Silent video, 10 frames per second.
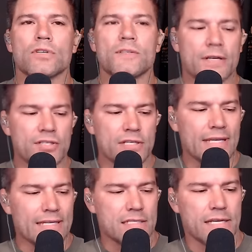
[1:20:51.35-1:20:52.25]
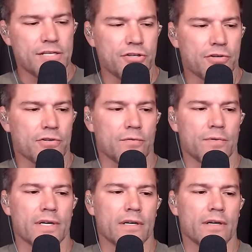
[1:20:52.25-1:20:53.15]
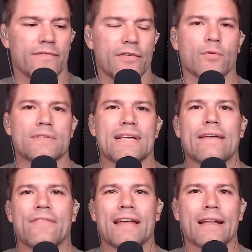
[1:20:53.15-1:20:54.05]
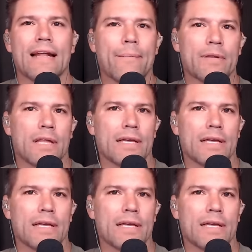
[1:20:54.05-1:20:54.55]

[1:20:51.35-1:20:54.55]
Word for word: well, especially it's, at that stage of your career. If it was yeah. if that had happened